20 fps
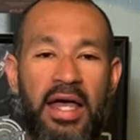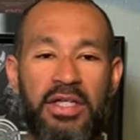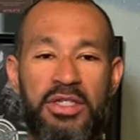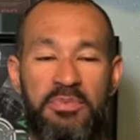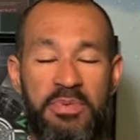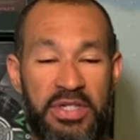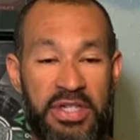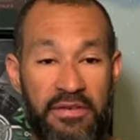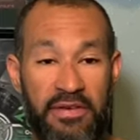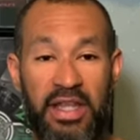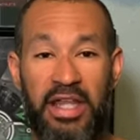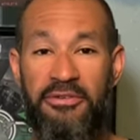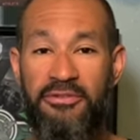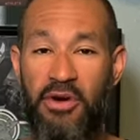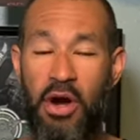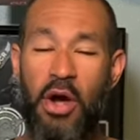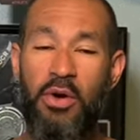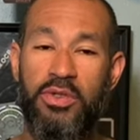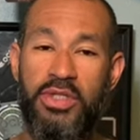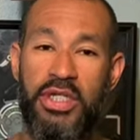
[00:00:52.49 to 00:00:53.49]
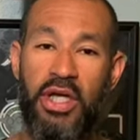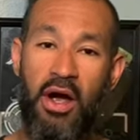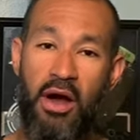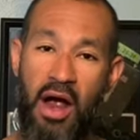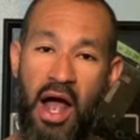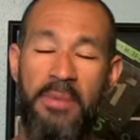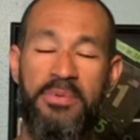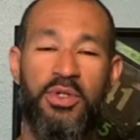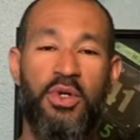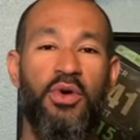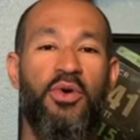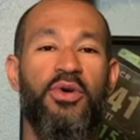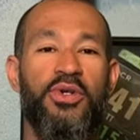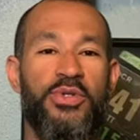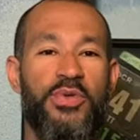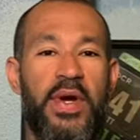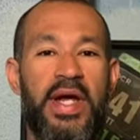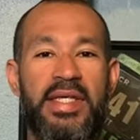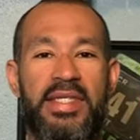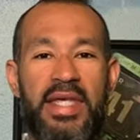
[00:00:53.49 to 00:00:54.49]
specifically for OCR obstacle course
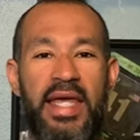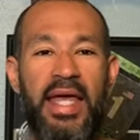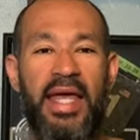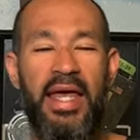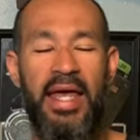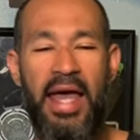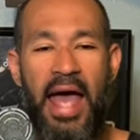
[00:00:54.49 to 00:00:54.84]
racing.